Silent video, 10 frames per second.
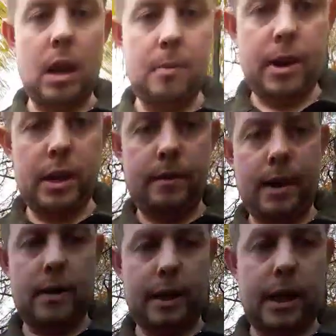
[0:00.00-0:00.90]
I'll bring it
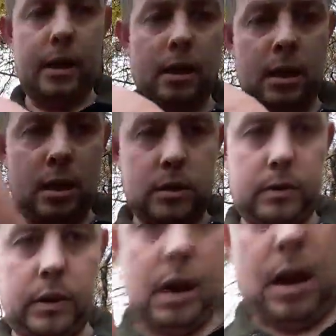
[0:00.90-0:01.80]
around again. So
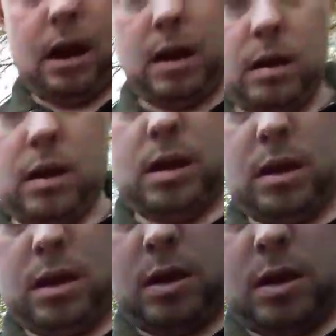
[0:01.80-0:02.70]
we've got our
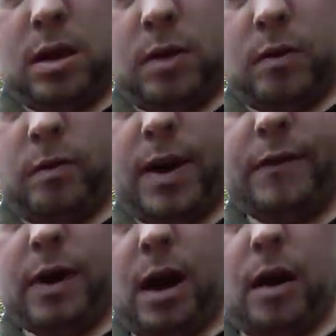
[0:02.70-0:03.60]

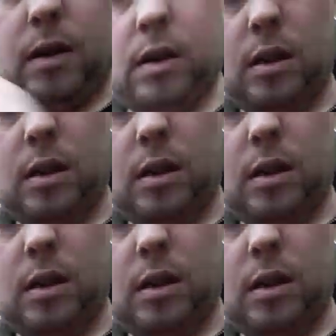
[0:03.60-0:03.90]
reef knot,